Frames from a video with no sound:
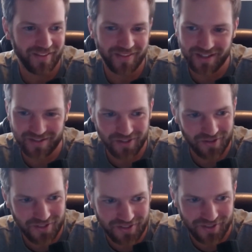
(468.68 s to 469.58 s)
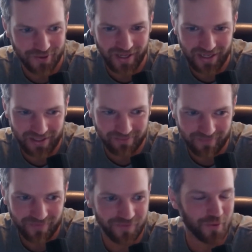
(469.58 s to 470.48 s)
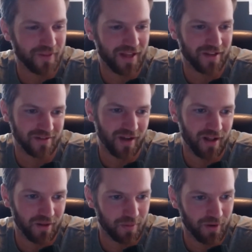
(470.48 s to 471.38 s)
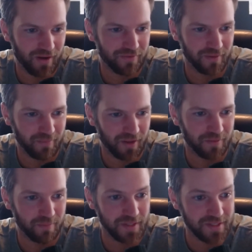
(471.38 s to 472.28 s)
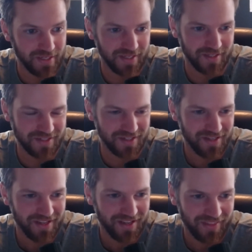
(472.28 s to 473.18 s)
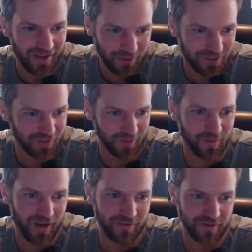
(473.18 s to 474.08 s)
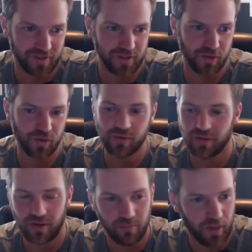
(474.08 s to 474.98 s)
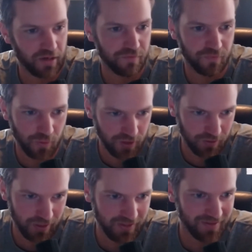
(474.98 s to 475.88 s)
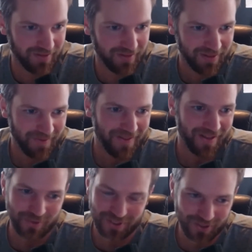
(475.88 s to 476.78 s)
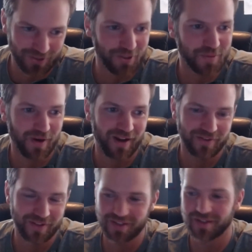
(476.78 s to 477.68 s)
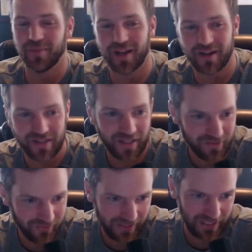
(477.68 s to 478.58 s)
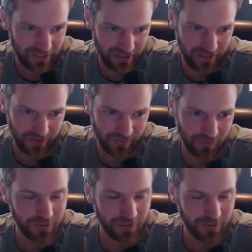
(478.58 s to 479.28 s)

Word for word: And then it turned into a $4,000 profit a month business that we took the profits to, bought a 4-unit. We took those profits, bought another vacation home.